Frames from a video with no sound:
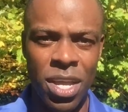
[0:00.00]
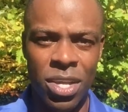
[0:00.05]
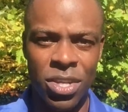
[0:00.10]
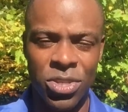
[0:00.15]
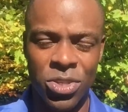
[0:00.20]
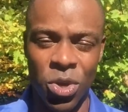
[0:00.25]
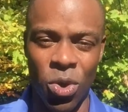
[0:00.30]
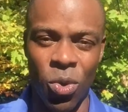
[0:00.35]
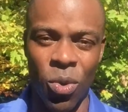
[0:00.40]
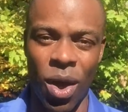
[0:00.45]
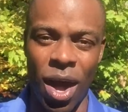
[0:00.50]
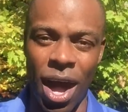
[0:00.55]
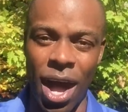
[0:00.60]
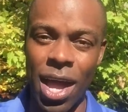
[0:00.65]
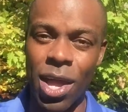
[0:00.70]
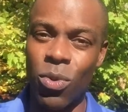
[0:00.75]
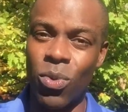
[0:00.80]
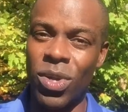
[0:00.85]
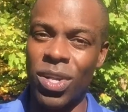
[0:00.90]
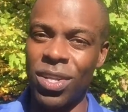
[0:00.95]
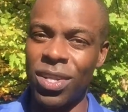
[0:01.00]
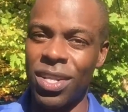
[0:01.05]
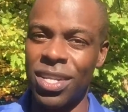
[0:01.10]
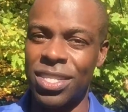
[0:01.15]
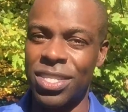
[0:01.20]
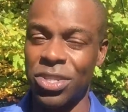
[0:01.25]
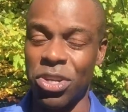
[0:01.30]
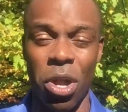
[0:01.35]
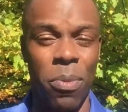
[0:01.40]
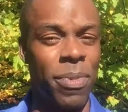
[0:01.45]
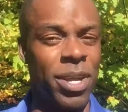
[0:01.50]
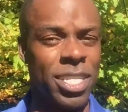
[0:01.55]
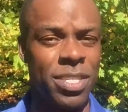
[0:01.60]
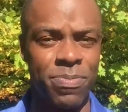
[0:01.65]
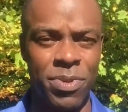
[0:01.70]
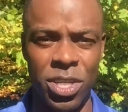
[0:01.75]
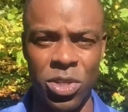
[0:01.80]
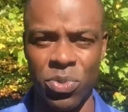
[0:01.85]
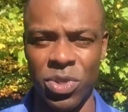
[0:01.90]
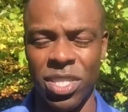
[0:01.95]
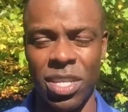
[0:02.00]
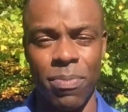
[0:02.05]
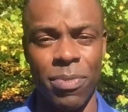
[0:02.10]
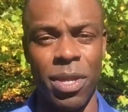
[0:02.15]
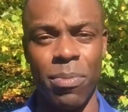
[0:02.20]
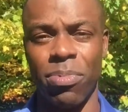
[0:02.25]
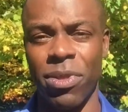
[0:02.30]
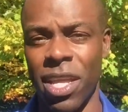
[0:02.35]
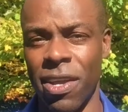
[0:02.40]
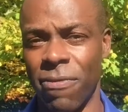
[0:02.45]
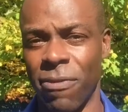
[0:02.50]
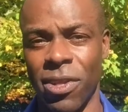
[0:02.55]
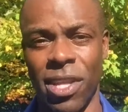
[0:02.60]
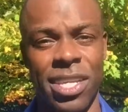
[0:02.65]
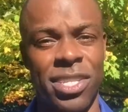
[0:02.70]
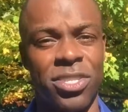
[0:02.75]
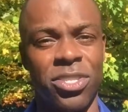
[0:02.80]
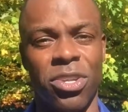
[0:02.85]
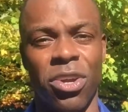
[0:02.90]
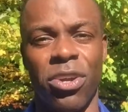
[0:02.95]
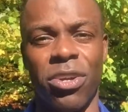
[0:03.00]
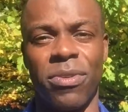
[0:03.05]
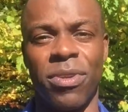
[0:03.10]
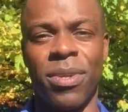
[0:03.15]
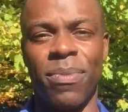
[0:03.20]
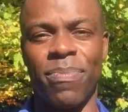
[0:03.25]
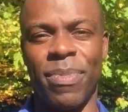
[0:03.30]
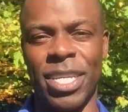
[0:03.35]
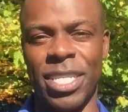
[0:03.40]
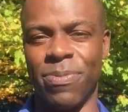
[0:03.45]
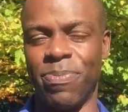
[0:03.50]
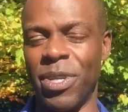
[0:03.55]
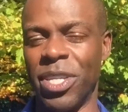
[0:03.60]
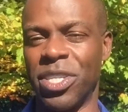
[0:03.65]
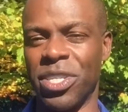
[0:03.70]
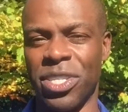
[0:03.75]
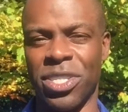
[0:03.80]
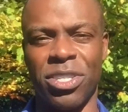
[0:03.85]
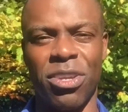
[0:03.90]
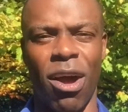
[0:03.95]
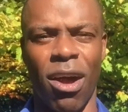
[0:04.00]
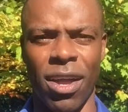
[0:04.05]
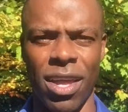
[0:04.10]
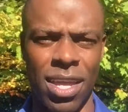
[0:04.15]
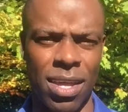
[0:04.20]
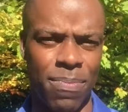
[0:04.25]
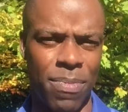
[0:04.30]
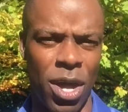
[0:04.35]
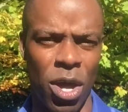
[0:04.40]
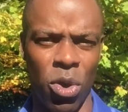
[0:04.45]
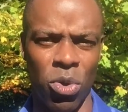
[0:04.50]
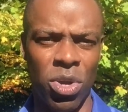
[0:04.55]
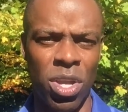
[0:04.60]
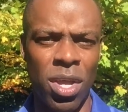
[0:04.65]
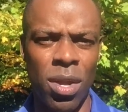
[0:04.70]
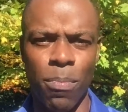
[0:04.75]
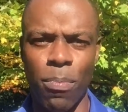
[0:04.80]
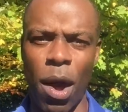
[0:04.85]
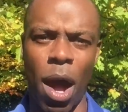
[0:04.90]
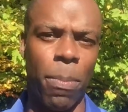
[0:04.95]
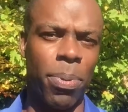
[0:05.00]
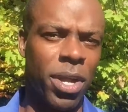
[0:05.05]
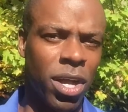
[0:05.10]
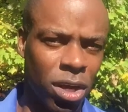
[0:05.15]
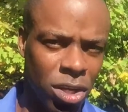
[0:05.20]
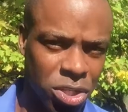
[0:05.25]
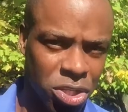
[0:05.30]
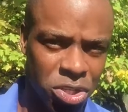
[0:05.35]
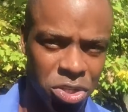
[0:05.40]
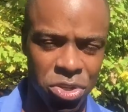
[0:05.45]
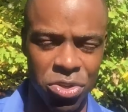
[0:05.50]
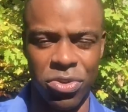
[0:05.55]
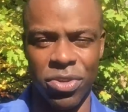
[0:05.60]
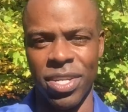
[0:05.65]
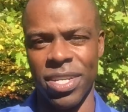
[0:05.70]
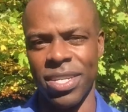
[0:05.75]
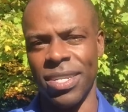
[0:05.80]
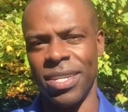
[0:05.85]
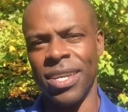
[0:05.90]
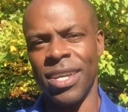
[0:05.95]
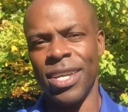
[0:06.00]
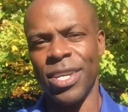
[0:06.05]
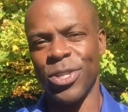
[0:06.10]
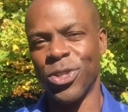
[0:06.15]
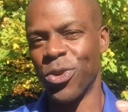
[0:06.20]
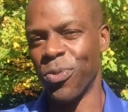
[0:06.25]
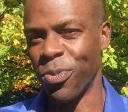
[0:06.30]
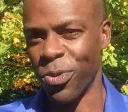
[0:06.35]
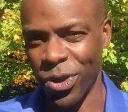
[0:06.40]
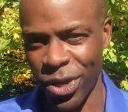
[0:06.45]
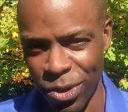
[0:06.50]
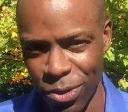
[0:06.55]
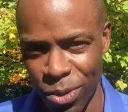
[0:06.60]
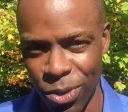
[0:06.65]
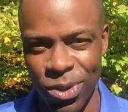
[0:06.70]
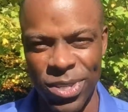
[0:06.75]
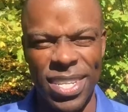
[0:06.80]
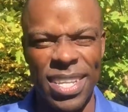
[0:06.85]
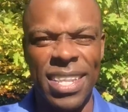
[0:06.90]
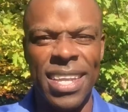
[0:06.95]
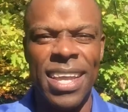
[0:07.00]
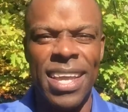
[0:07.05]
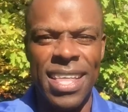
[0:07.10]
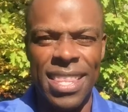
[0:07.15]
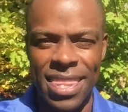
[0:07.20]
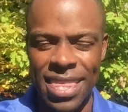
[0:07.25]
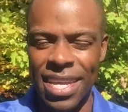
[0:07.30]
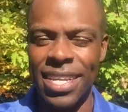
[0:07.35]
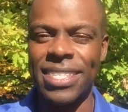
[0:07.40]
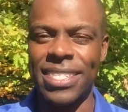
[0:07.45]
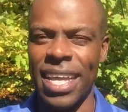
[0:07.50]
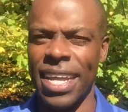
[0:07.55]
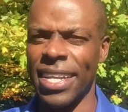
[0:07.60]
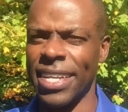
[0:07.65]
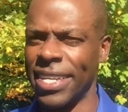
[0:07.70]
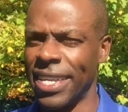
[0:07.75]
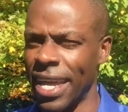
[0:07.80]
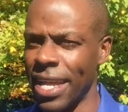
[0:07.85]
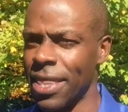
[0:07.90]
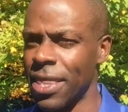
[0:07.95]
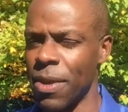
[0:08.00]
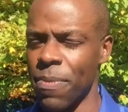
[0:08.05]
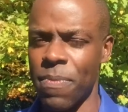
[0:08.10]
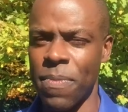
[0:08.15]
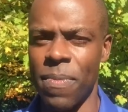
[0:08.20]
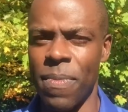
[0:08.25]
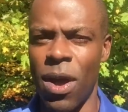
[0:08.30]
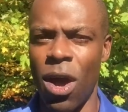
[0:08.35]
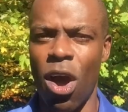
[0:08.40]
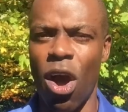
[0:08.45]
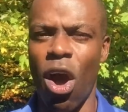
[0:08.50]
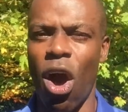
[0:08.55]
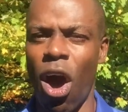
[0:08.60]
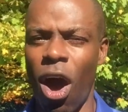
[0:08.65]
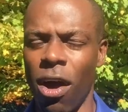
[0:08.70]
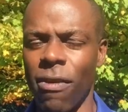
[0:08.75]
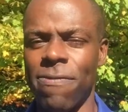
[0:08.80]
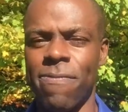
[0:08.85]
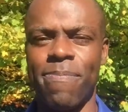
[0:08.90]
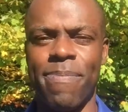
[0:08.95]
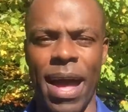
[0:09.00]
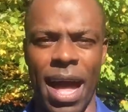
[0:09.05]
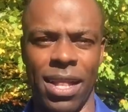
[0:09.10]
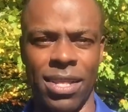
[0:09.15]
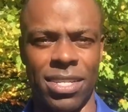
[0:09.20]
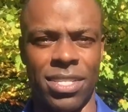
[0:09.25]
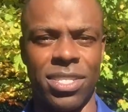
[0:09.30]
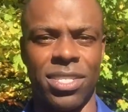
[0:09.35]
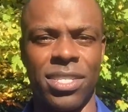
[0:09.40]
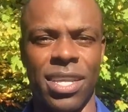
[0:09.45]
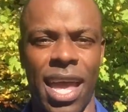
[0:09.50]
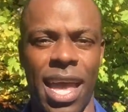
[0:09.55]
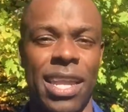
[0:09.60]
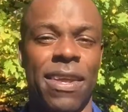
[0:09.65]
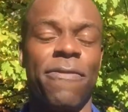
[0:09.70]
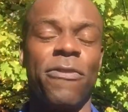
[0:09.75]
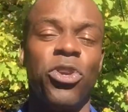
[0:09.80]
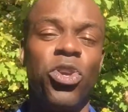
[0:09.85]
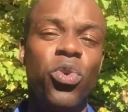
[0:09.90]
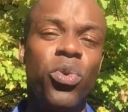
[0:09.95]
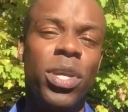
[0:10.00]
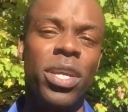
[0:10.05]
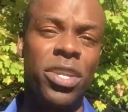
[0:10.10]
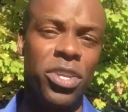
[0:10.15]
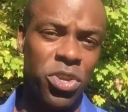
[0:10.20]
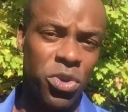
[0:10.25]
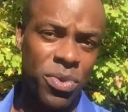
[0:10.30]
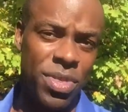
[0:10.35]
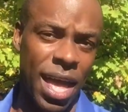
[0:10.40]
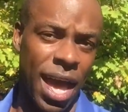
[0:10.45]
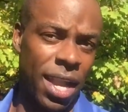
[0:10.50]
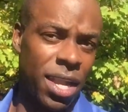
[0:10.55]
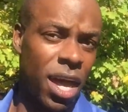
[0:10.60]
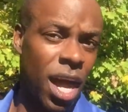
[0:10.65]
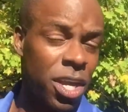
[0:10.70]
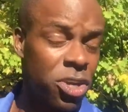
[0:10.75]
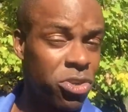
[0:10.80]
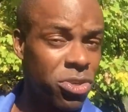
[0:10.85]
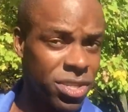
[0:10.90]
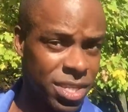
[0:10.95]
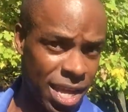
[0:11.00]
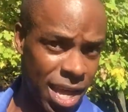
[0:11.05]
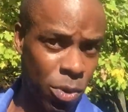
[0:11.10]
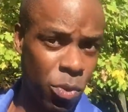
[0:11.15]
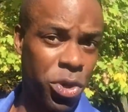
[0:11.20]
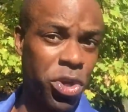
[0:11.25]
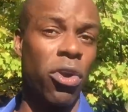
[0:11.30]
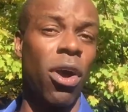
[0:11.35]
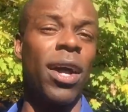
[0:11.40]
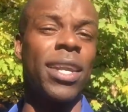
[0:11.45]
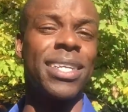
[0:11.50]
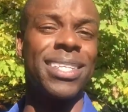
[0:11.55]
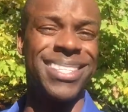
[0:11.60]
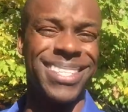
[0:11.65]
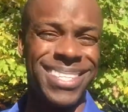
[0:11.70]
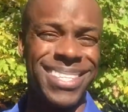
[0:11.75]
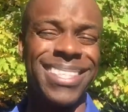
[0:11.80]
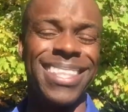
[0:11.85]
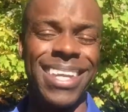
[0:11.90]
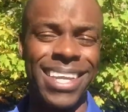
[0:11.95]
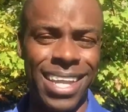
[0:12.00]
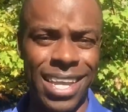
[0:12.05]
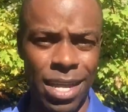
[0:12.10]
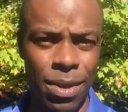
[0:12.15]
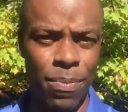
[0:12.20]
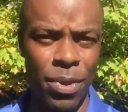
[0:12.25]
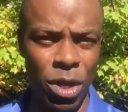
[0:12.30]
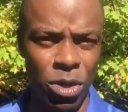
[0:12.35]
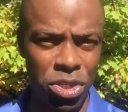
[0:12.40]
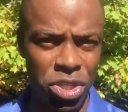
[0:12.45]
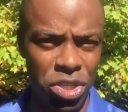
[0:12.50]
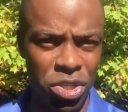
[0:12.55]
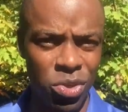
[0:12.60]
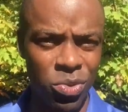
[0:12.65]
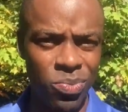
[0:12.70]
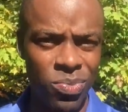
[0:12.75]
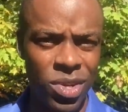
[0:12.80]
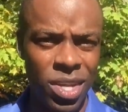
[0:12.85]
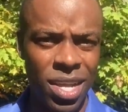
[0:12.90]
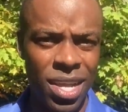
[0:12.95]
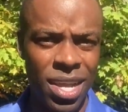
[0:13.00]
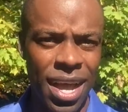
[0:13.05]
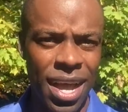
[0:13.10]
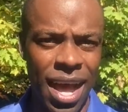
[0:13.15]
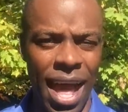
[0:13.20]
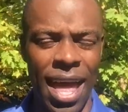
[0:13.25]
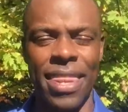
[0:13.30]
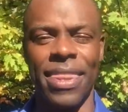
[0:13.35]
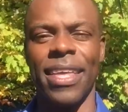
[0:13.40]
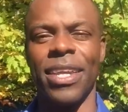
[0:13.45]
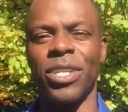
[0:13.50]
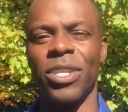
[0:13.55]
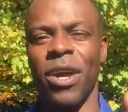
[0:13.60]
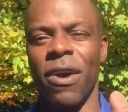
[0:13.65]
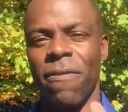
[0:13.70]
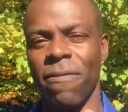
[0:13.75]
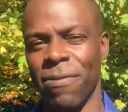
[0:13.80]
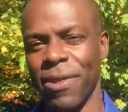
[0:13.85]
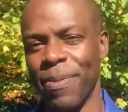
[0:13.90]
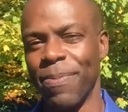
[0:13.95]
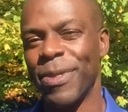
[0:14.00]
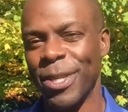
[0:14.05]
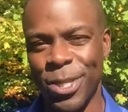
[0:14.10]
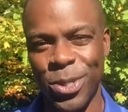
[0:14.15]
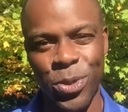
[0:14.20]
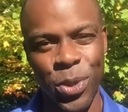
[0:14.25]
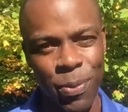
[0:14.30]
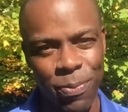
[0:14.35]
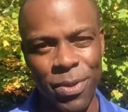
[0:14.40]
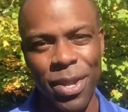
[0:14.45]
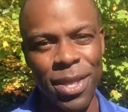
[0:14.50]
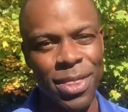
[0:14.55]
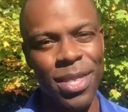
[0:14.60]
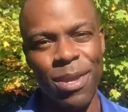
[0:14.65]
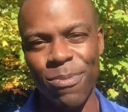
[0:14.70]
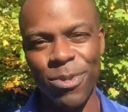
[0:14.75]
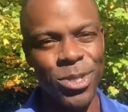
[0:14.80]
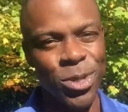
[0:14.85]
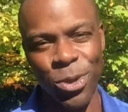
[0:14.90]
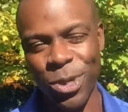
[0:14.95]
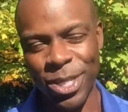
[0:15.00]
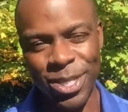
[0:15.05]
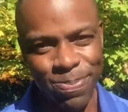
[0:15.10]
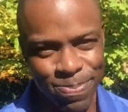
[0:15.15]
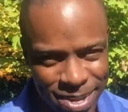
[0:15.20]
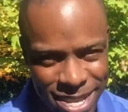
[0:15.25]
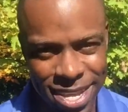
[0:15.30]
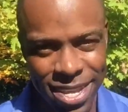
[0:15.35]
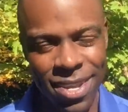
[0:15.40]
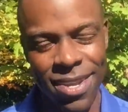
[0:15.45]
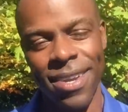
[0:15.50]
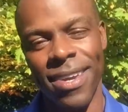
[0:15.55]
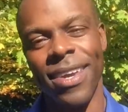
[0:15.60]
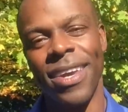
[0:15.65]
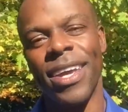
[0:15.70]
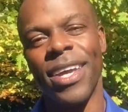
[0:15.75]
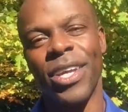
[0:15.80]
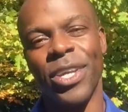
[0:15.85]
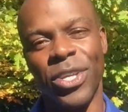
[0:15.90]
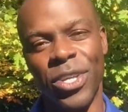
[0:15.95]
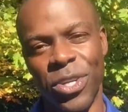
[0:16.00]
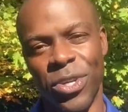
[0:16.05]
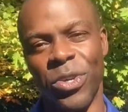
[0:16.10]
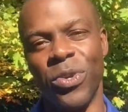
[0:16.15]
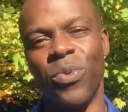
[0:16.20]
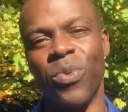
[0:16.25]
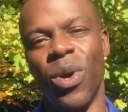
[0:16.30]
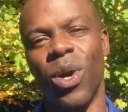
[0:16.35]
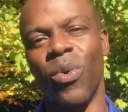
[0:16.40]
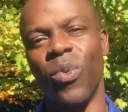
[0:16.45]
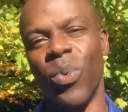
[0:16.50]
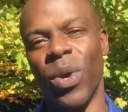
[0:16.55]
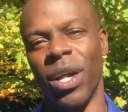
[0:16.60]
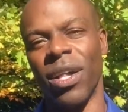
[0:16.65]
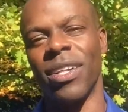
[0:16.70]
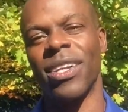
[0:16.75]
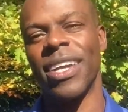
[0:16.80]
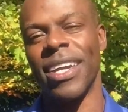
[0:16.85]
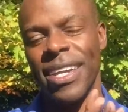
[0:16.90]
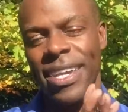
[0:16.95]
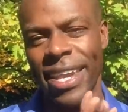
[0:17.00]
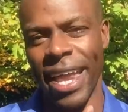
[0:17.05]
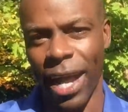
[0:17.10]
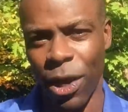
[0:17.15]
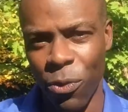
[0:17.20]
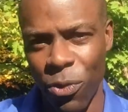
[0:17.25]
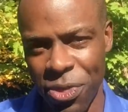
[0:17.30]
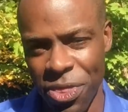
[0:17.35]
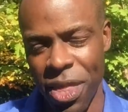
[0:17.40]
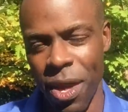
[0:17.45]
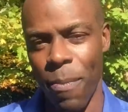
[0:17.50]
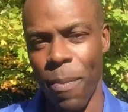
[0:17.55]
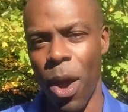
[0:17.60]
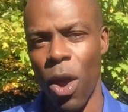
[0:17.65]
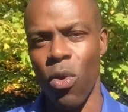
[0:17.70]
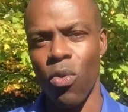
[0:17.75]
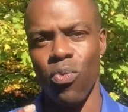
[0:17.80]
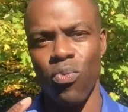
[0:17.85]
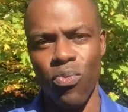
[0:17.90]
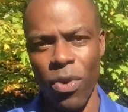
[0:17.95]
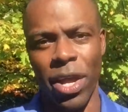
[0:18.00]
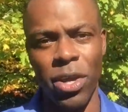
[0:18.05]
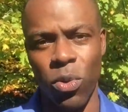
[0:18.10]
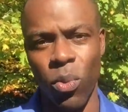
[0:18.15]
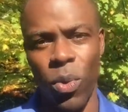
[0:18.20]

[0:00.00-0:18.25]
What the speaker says: So I will start my speech with something playful. I start my speeches talking about pop culture and superheroes and things that get them off balance. And if you can do that, understand what your audience is thinking about you, and then flip the script on them, so to speak, you will connect with them right